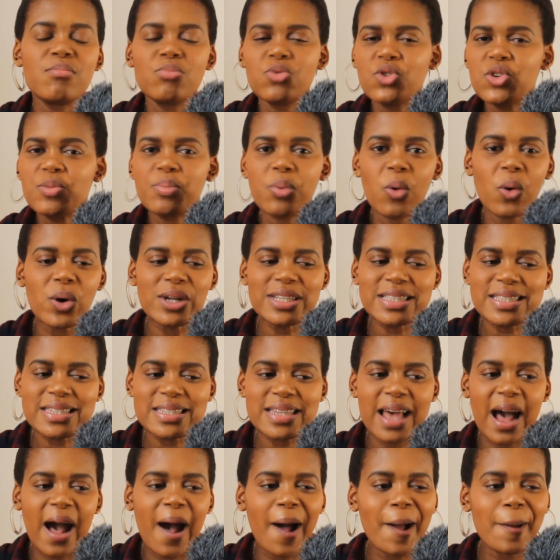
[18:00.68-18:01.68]
mood
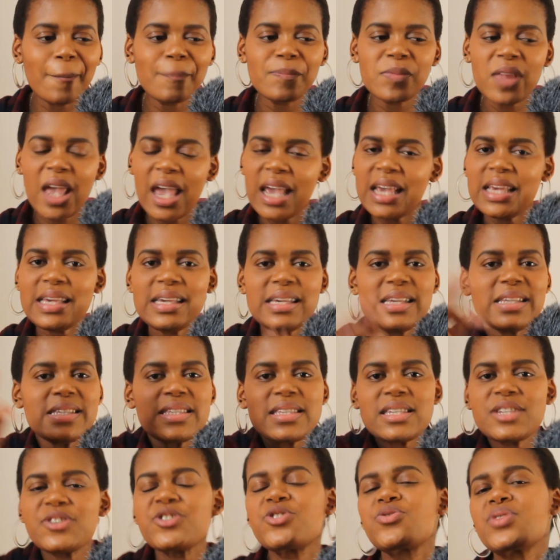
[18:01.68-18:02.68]
boards.
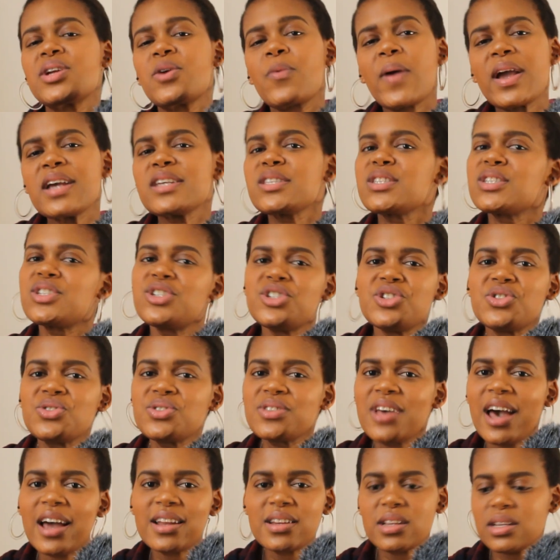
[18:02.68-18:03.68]
Easiest 3 ways to do
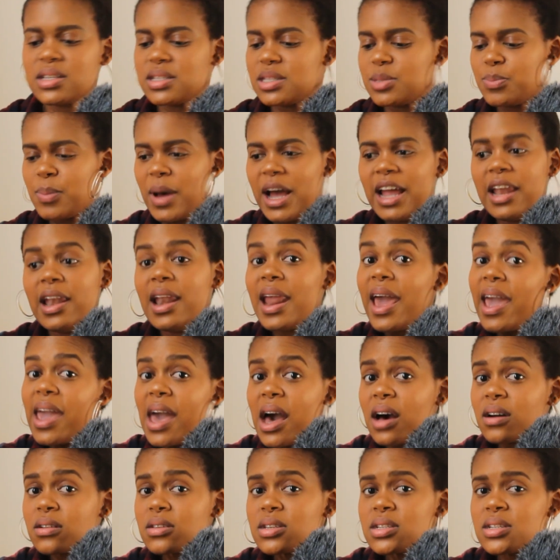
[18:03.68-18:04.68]
that is by
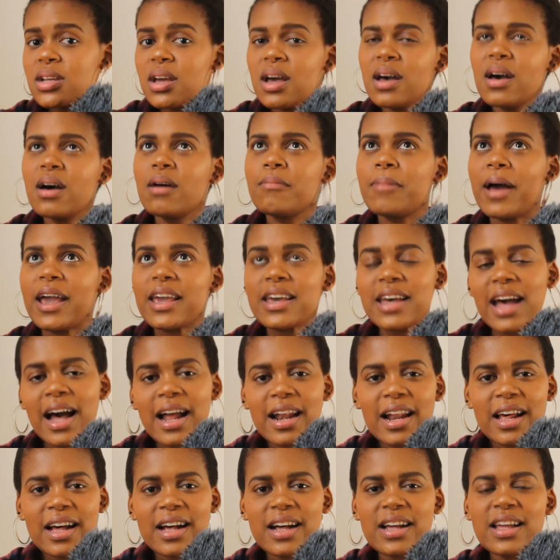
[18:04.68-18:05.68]
layout, by
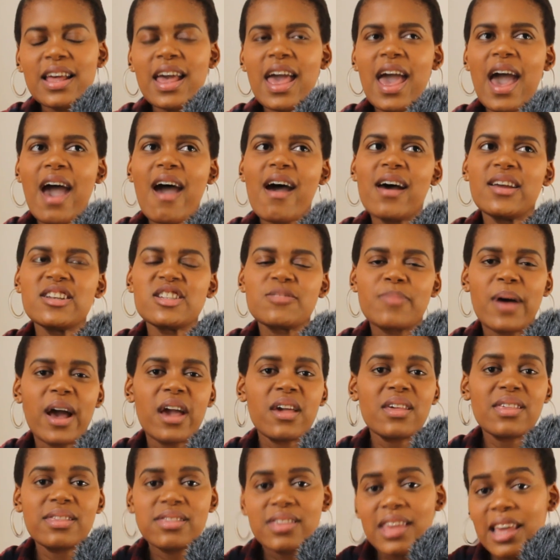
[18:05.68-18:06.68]
color, and
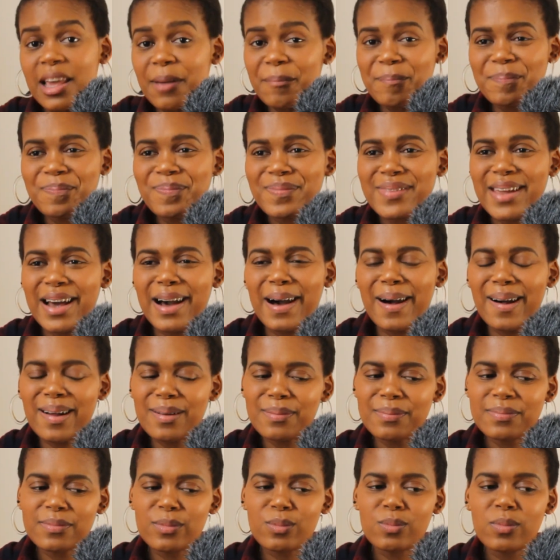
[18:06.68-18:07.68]
by theme.
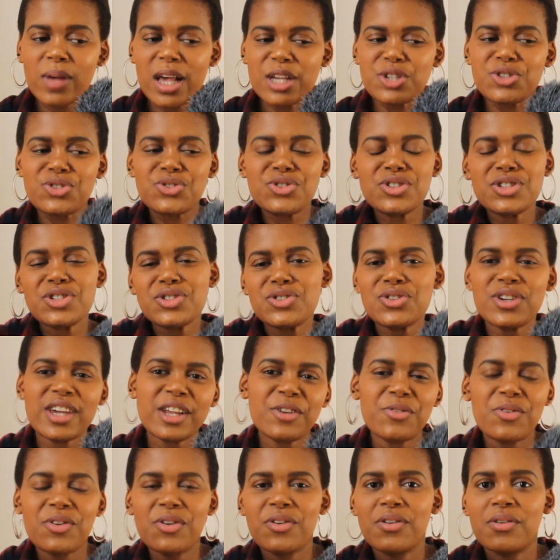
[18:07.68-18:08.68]
As soon as you
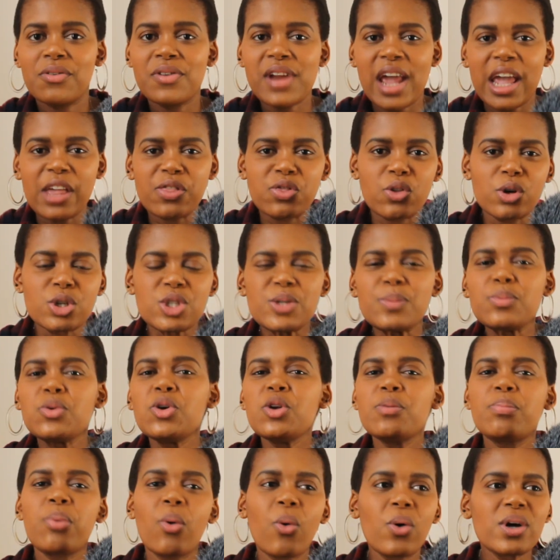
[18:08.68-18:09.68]
can create those
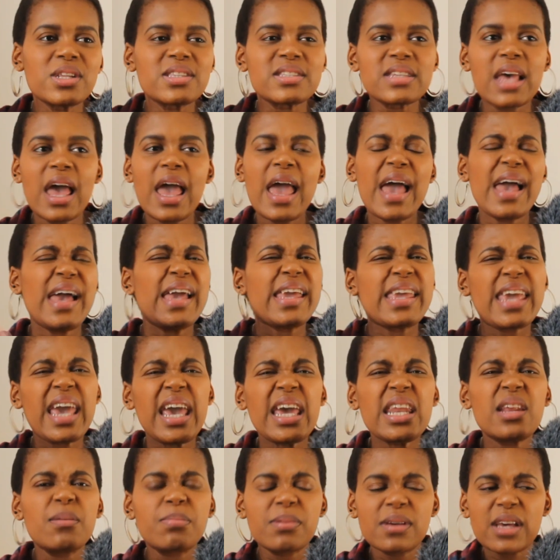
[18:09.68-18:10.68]
mood boards,
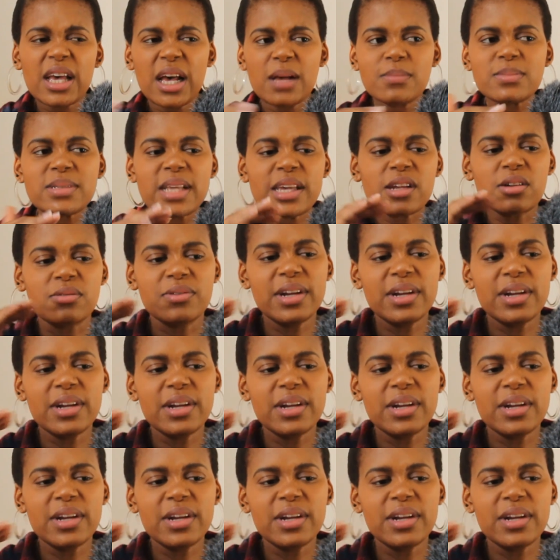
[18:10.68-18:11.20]
again, it becomes like